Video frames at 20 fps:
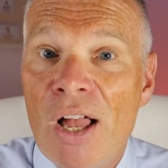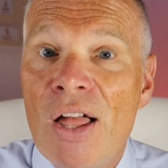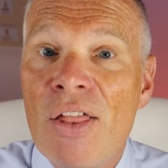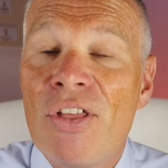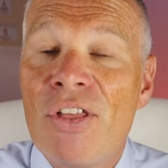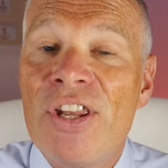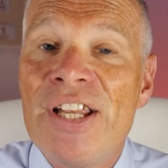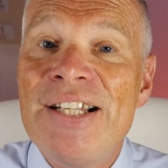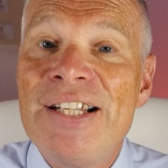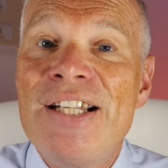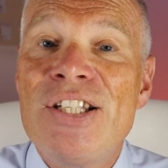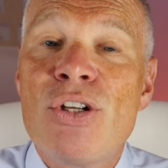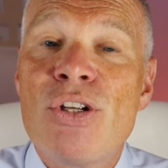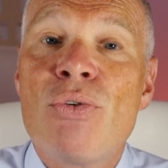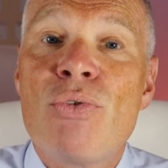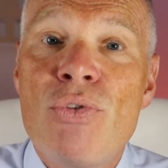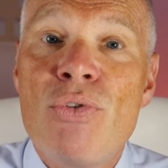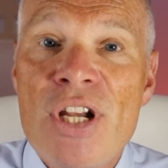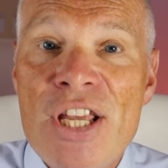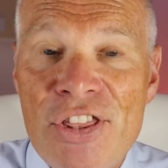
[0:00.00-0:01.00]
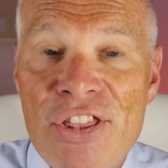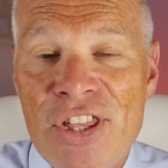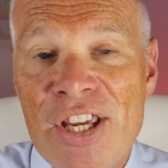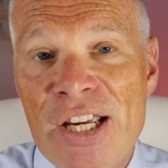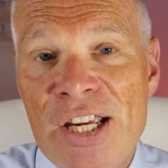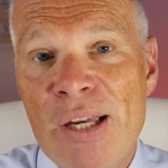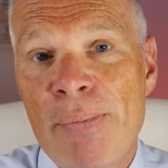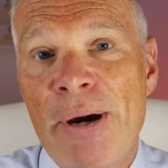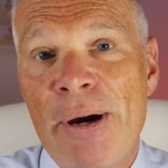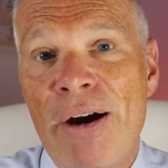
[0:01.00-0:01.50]
that they need to
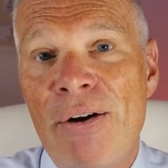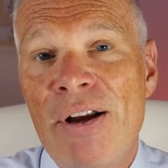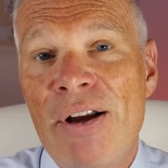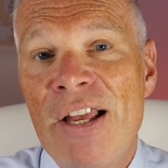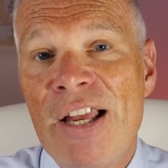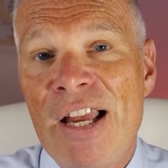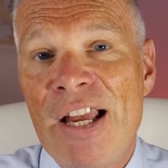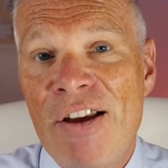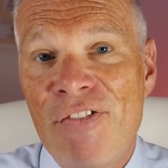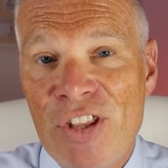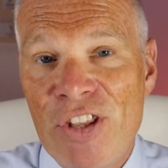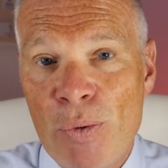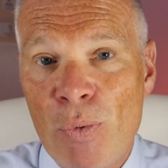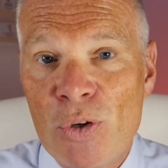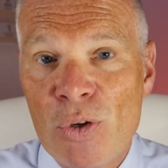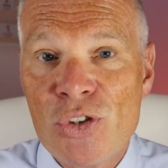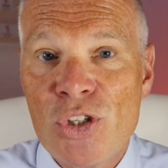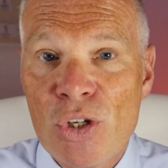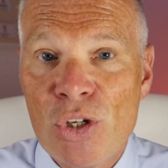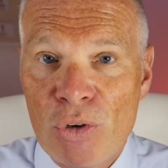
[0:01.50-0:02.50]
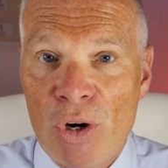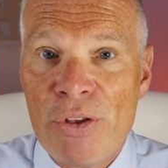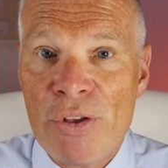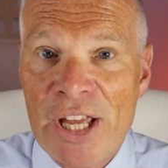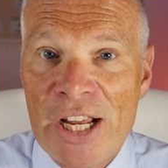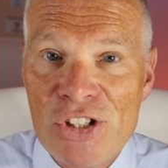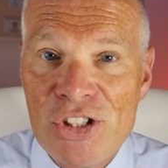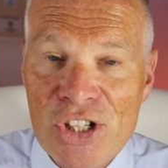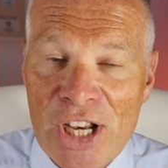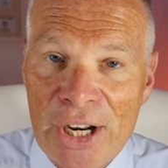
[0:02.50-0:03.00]
rethink about if they want to grow
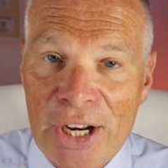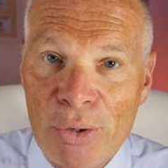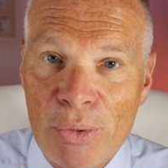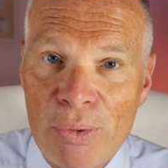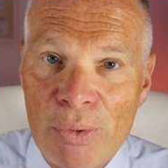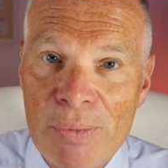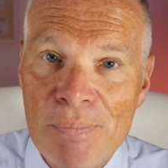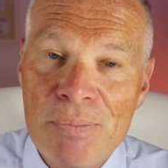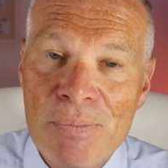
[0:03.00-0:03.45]
their channel.